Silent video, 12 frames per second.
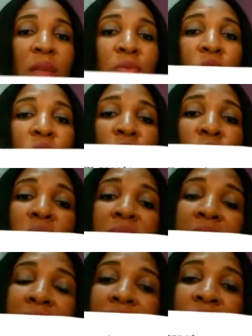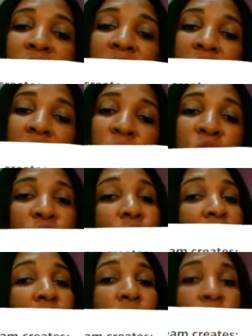to duplicate yourselves when
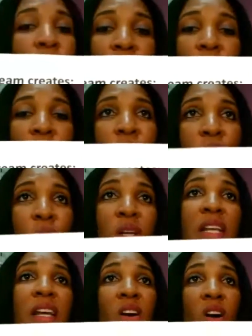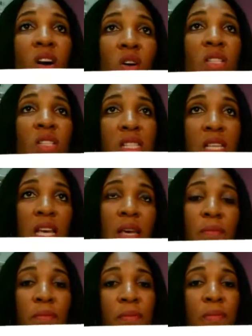you work with a core team.